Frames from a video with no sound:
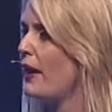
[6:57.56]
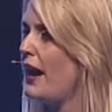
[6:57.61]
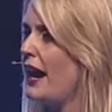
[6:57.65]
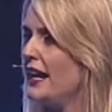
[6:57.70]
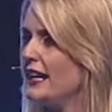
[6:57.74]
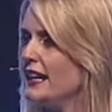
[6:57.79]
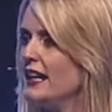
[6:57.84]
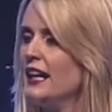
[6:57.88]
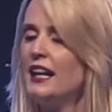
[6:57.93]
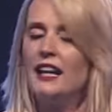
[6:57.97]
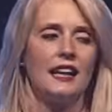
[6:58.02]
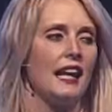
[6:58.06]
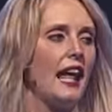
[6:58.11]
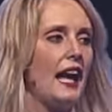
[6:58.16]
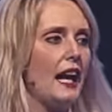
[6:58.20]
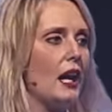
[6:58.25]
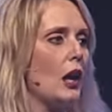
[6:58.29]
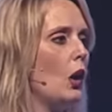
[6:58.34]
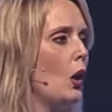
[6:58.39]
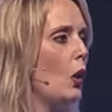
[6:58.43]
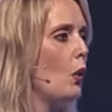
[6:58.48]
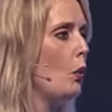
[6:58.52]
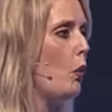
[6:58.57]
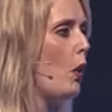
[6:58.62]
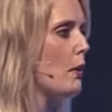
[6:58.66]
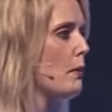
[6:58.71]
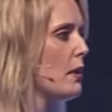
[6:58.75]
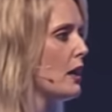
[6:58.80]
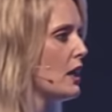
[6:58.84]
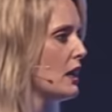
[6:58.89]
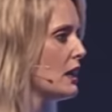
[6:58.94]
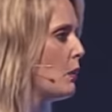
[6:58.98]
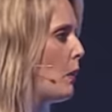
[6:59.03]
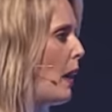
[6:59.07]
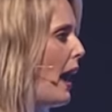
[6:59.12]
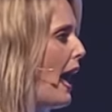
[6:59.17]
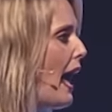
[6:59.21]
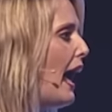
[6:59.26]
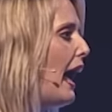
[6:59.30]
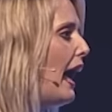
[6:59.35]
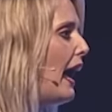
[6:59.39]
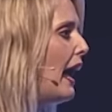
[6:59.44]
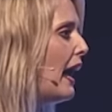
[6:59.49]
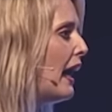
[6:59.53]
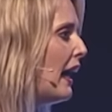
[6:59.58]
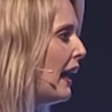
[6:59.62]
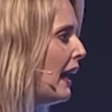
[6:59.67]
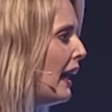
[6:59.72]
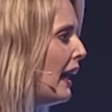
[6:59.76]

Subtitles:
brain. Like, what am I going to wear?